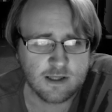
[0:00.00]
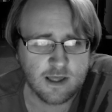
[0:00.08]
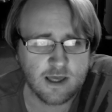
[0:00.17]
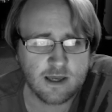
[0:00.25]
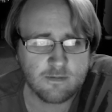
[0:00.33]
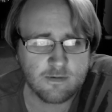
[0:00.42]

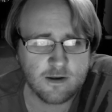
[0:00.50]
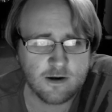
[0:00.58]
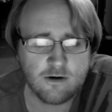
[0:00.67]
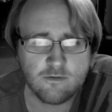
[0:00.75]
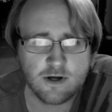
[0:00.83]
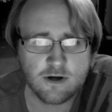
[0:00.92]
Like, you
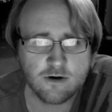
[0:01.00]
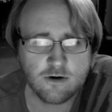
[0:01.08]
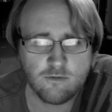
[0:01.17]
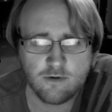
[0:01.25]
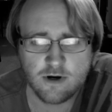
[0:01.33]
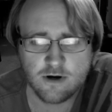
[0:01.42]
know, when
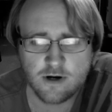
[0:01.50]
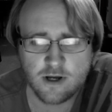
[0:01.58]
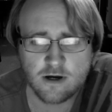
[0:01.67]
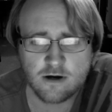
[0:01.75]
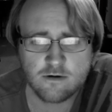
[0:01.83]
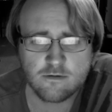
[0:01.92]
you're a
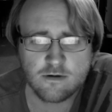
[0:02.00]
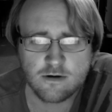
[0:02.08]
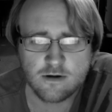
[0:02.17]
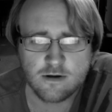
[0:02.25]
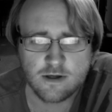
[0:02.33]
weirdo,